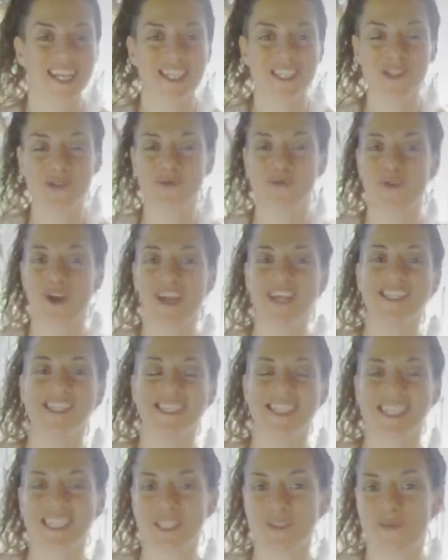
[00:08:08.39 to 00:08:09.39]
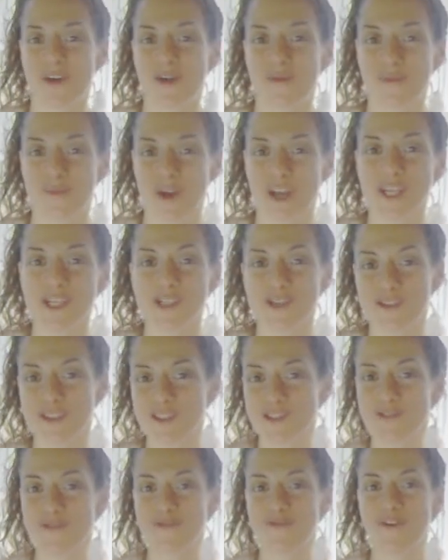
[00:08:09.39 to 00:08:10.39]
is raising its vibration
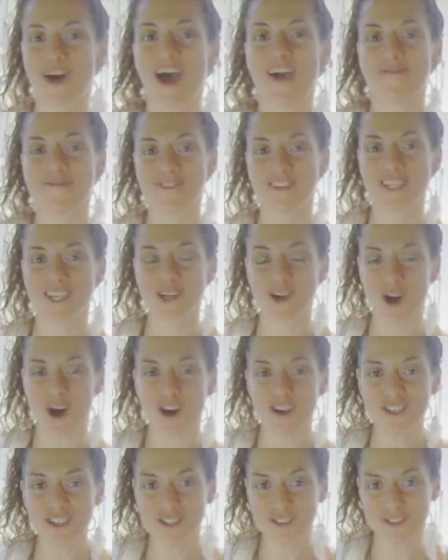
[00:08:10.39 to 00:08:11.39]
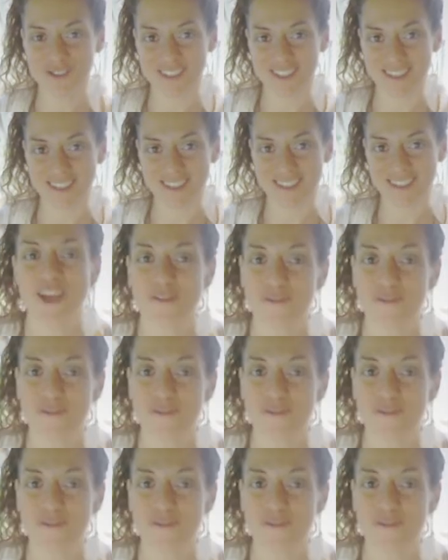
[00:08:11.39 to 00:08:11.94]
into 5D consciousness.